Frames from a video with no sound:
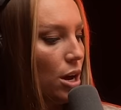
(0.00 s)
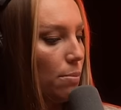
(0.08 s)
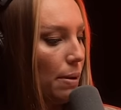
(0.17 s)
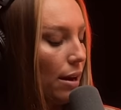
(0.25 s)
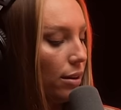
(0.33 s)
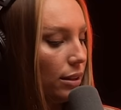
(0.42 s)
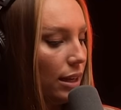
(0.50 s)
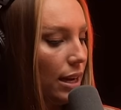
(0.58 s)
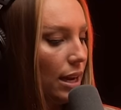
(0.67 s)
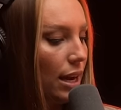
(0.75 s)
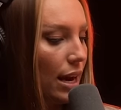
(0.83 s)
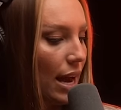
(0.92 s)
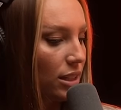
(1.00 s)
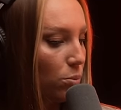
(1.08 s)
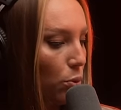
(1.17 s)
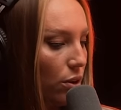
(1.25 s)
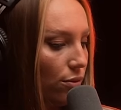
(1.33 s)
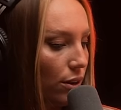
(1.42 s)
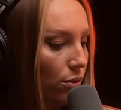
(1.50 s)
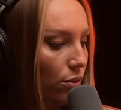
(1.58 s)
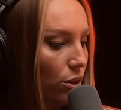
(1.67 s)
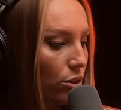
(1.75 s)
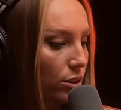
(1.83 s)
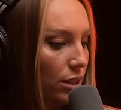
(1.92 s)
Apparently, an ex-boyfriend of
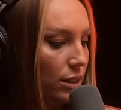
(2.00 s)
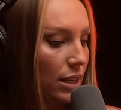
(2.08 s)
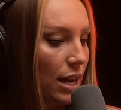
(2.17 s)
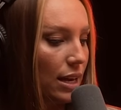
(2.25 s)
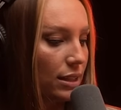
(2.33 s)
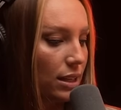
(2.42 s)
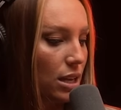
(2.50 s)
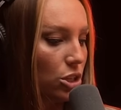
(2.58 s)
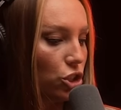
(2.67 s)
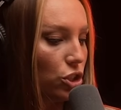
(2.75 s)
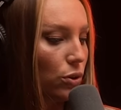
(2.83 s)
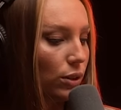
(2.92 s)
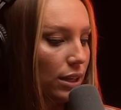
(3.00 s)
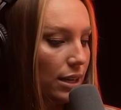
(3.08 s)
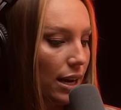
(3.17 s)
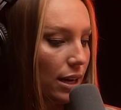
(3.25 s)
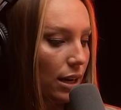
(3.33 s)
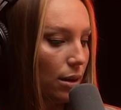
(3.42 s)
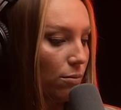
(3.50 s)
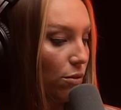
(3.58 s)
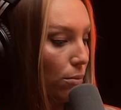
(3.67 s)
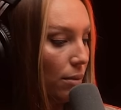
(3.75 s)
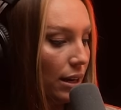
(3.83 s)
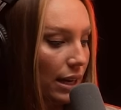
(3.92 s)
hers says that she only dated him
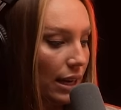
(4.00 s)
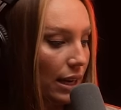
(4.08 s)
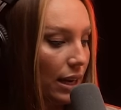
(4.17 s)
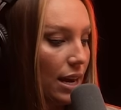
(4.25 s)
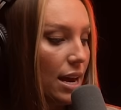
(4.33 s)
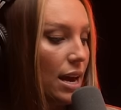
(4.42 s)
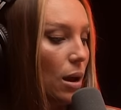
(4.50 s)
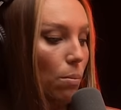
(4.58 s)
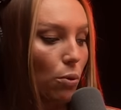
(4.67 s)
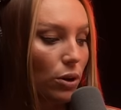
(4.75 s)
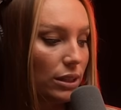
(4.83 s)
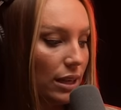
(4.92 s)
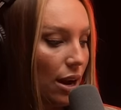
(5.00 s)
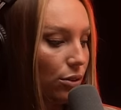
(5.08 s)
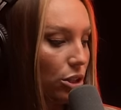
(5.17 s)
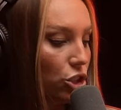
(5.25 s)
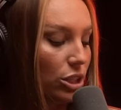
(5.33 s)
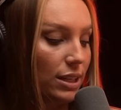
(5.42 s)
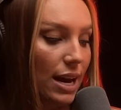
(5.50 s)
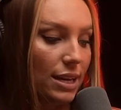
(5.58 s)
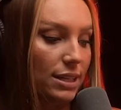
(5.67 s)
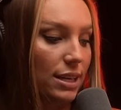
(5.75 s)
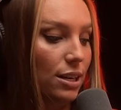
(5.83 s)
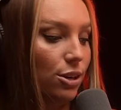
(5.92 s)
for money and points out that she's
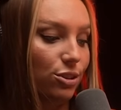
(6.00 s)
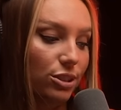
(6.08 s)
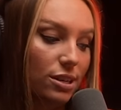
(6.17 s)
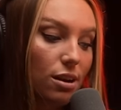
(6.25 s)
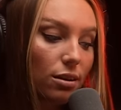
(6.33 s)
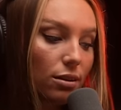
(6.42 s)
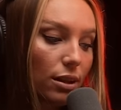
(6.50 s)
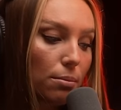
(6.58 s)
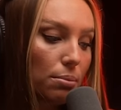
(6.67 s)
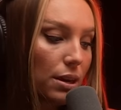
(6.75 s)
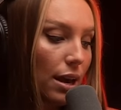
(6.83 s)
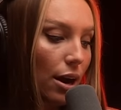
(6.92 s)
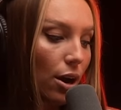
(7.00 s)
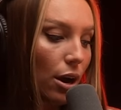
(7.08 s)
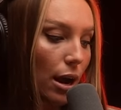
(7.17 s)
18 years younger than Pierre